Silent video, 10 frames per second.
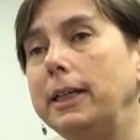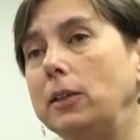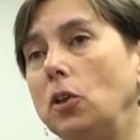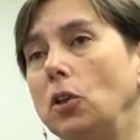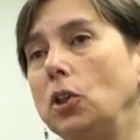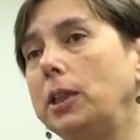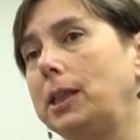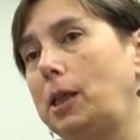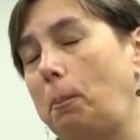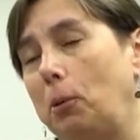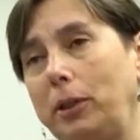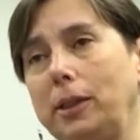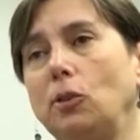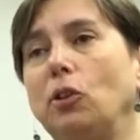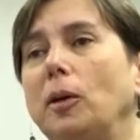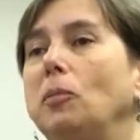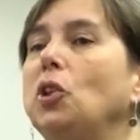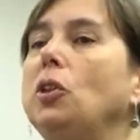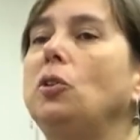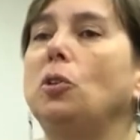So that is why
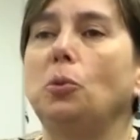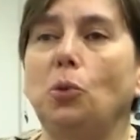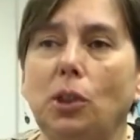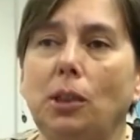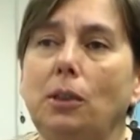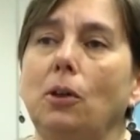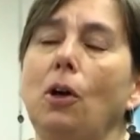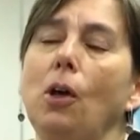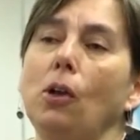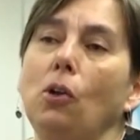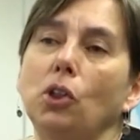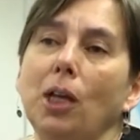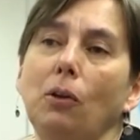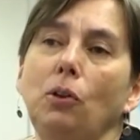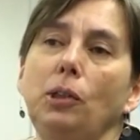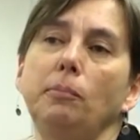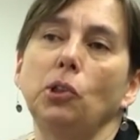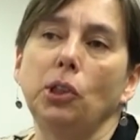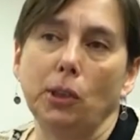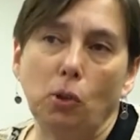we have introduced algorithms
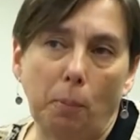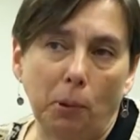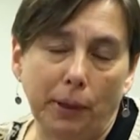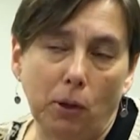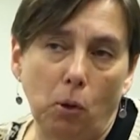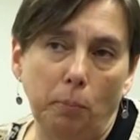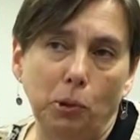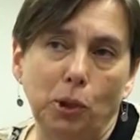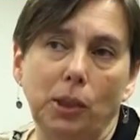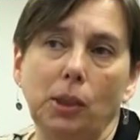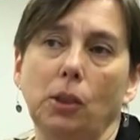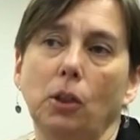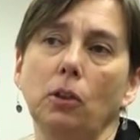by decomposition,